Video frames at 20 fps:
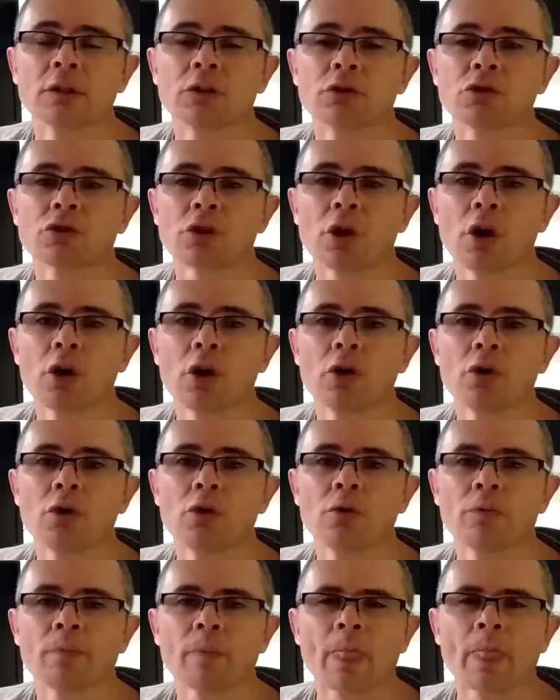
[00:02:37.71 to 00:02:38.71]

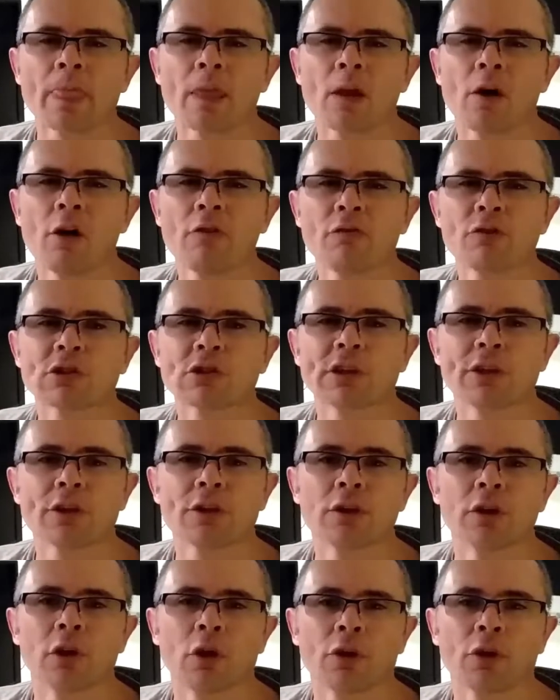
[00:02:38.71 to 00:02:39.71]
So obviously
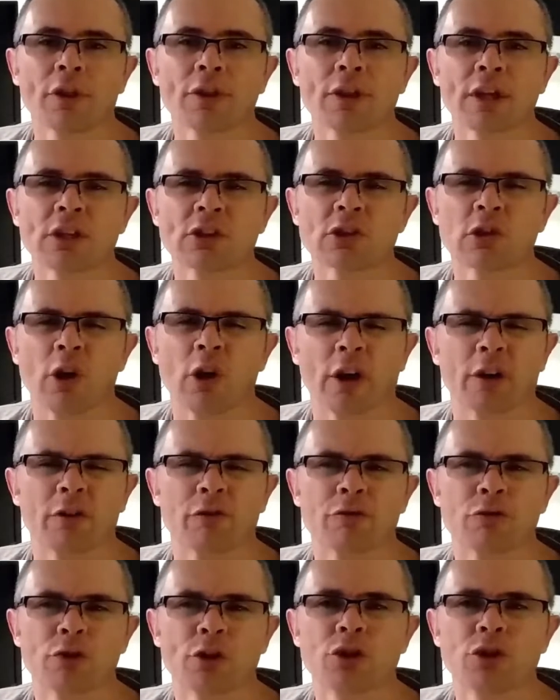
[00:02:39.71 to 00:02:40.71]
there are a lot of things like a
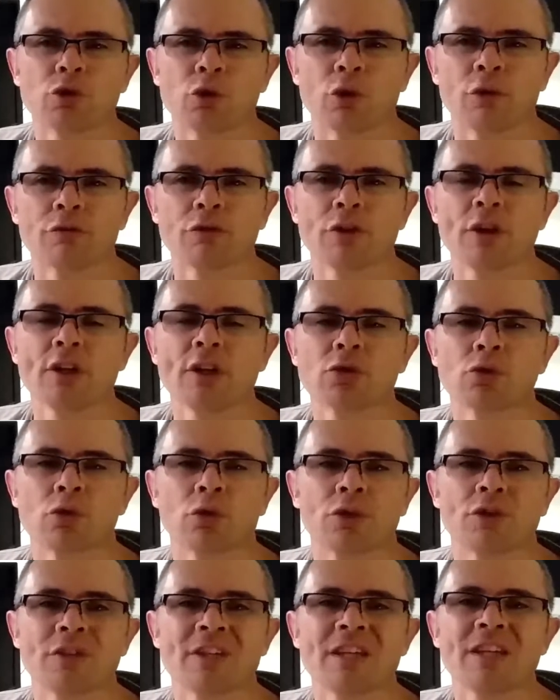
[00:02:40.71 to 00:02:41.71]
fridge or a freezer
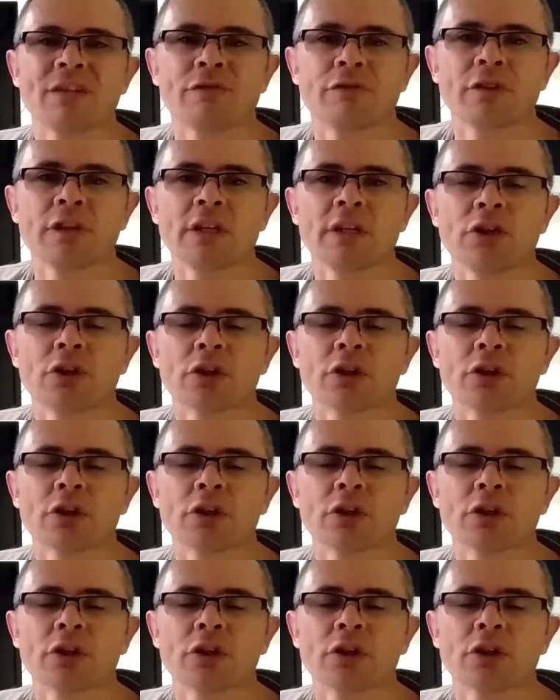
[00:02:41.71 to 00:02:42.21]
or a TV,